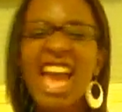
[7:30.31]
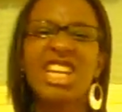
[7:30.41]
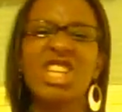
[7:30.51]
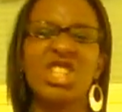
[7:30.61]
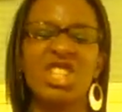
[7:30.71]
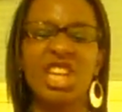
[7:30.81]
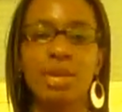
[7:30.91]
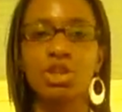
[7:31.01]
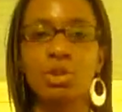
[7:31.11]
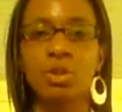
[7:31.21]
And then
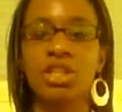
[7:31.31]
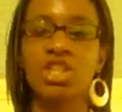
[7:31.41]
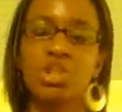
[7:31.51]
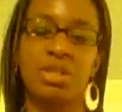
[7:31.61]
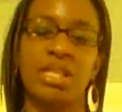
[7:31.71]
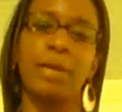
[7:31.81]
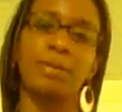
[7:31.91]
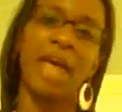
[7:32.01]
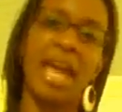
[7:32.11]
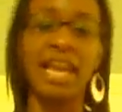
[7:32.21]
K. Michelle walked out. She was
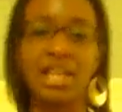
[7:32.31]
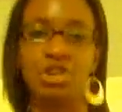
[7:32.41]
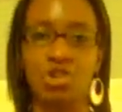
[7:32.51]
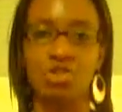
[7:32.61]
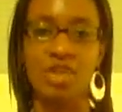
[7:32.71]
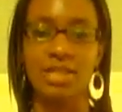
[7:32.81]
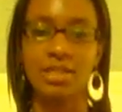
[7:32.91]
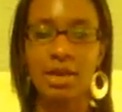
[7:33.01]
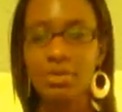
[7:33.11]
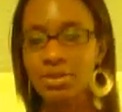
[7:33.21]
like, I like your
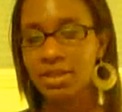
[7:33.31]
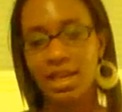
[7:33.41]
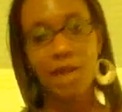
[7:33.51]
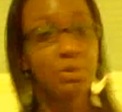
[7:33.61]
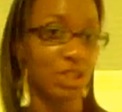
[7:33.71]
dress. I was like, K.